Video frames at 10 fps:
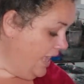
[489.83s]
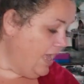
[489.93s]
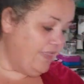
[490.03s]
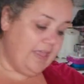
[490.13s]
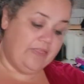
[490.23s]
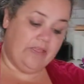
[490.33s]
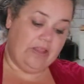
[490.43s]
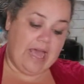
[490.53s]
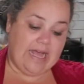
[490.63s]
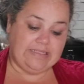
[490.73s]
And then the
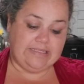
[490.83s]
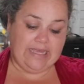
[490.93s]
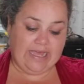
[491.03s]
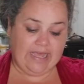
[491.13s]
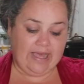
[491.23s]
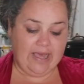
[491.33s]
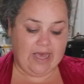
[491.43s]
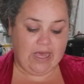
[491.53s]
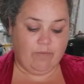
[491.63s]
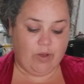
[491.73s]
last thing
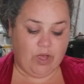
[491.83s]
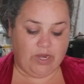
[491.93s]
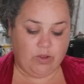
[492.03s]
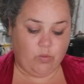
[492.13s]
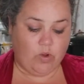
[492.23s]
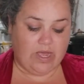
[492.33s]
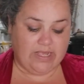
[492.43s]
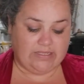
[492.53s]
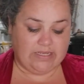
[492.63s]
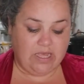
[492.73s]
I bought
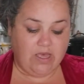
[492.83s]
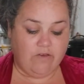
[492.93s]
was